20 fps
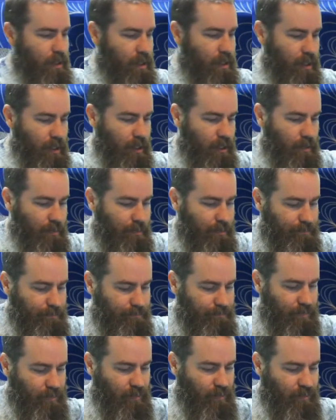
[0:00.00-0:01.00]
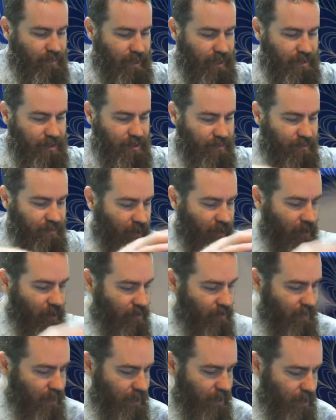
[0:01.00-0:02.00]
We've got some
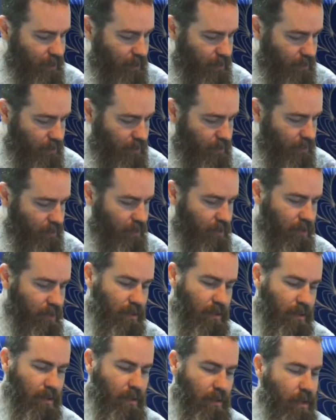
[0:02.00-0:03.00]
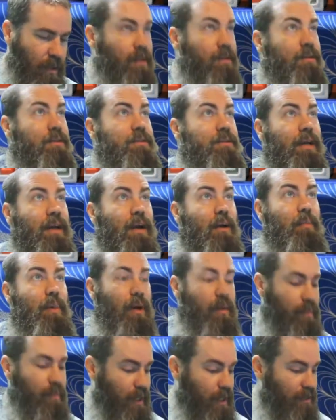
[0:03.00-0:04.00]
foam here. Looks like our
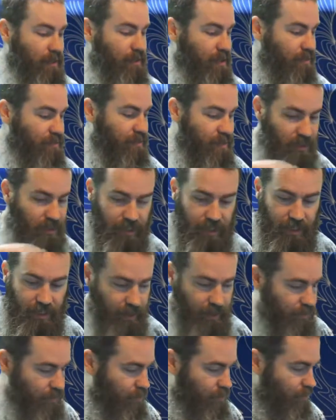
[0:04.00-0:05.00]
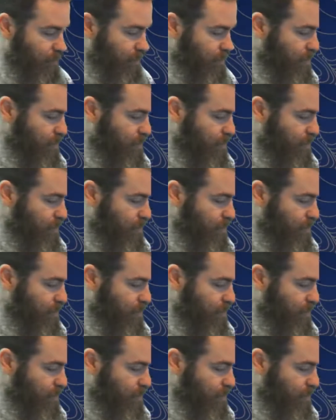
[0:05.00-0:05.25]
bump-ons have slid here to the